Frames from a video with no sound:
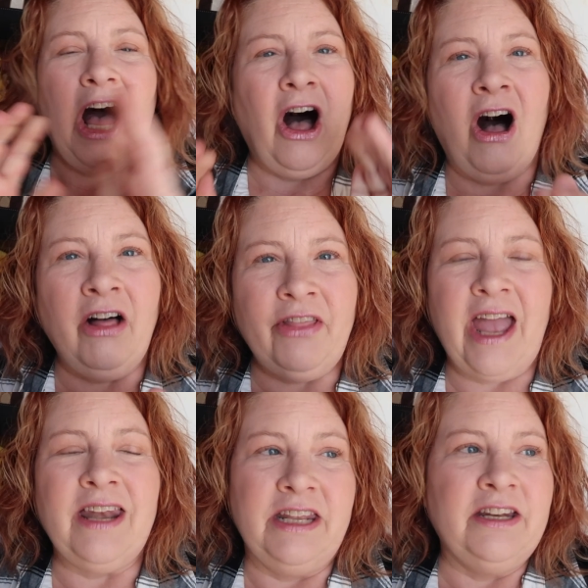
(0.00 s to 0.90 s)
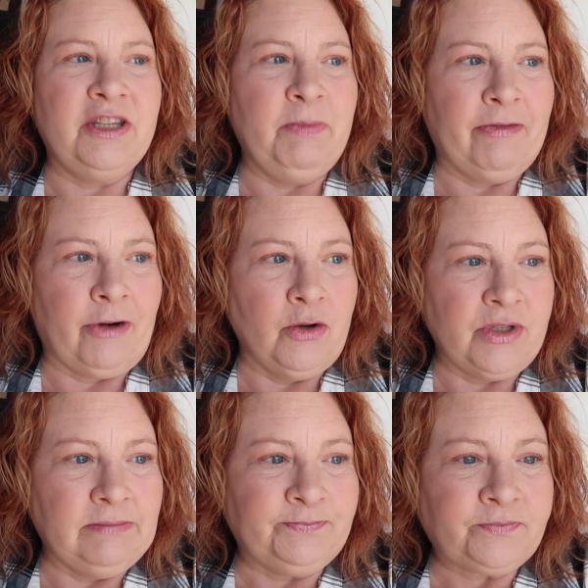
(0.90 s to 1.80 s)
All that needed to be
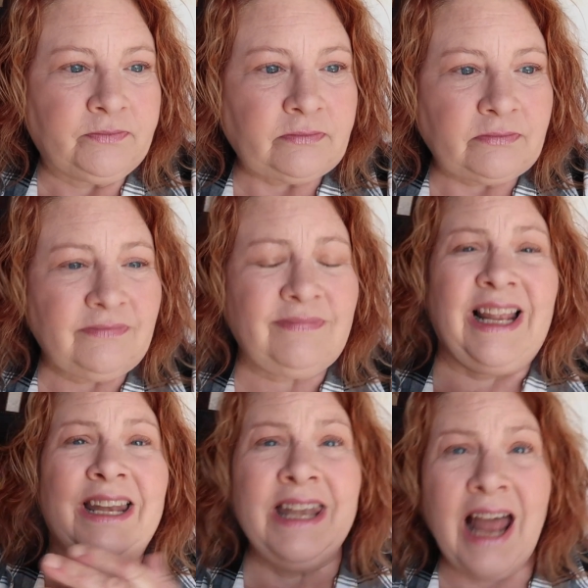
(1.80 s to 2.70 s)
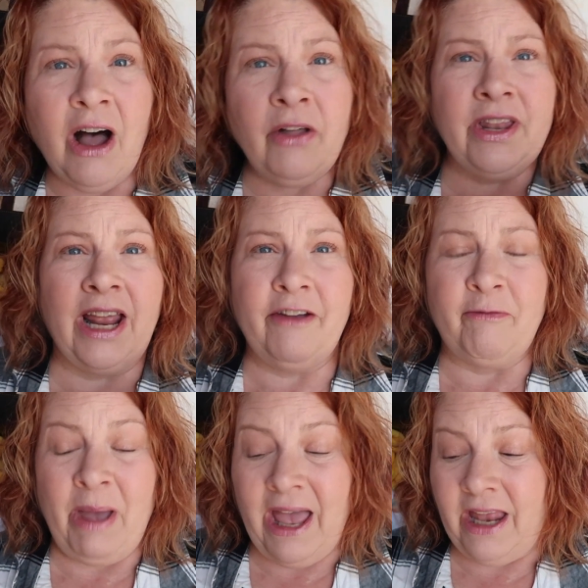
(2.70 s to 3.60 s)
frozen. Now that
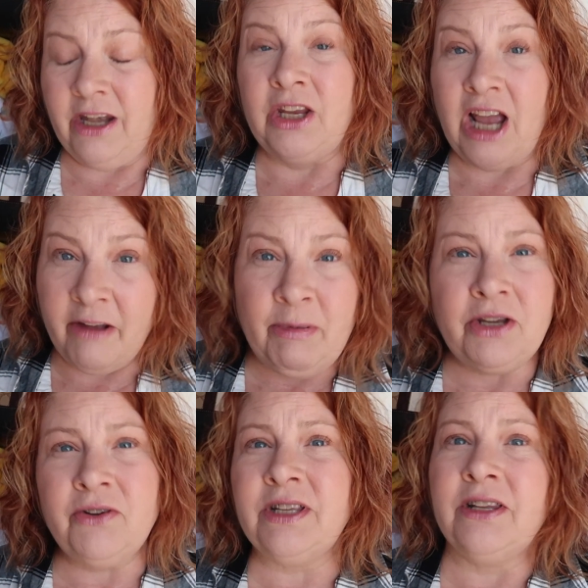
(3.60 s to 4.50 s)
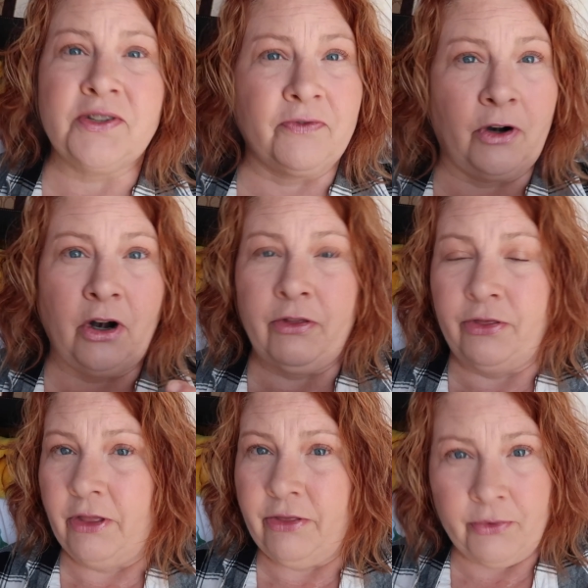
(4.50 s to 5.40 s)
I've been using this for
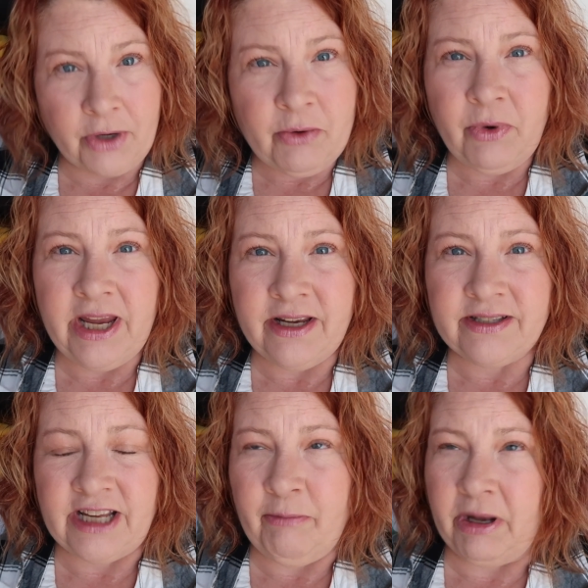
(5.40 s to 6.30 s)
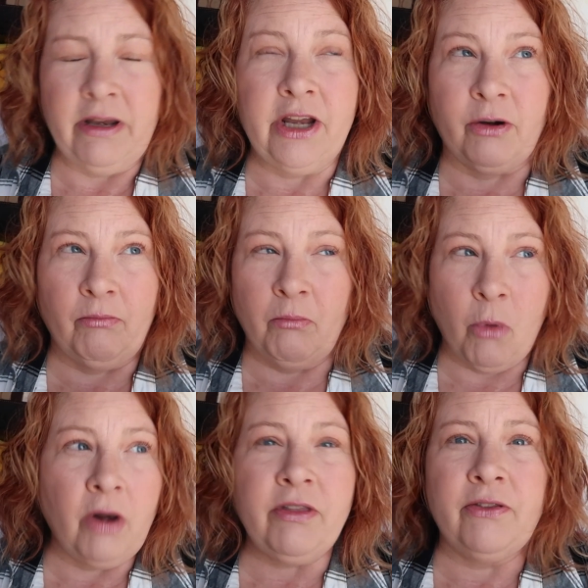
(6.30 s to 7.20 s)
the 3 weeks. I've been here
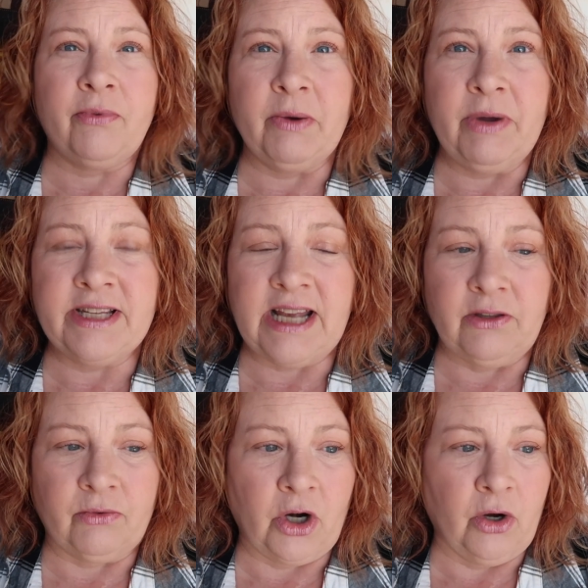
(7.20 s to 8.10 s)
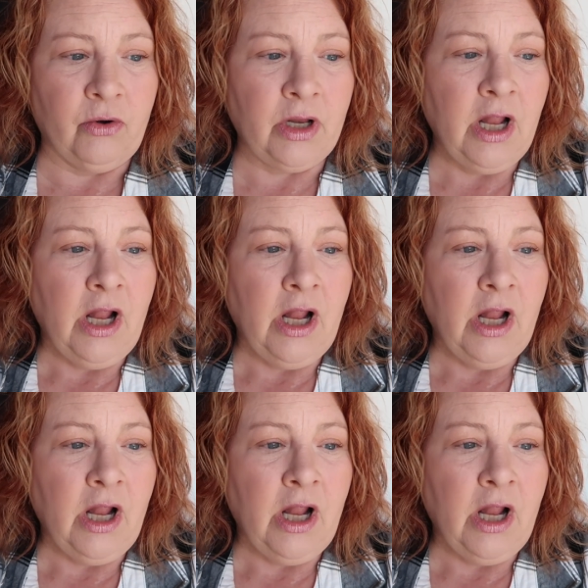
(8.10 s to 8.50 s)
more than 3 weeks on the road.